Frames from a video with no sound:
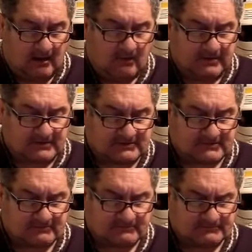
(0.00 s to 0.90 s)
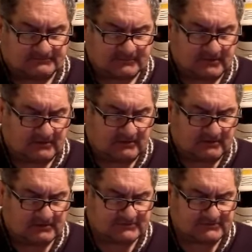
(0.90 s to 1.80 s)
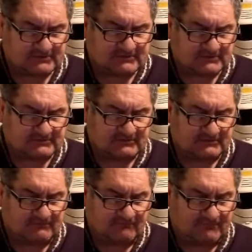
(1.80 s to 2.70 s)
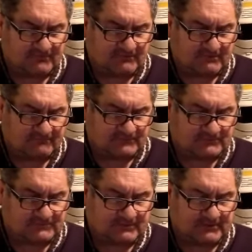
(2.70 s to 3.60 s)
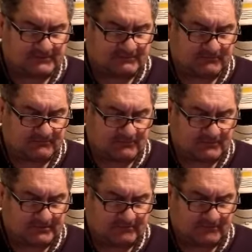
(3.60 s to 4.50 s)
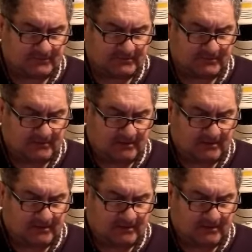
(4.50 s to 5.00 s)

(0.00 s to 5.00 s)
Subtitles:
Oh yes, it's strange because I feel like I've talked about this before, but never mind.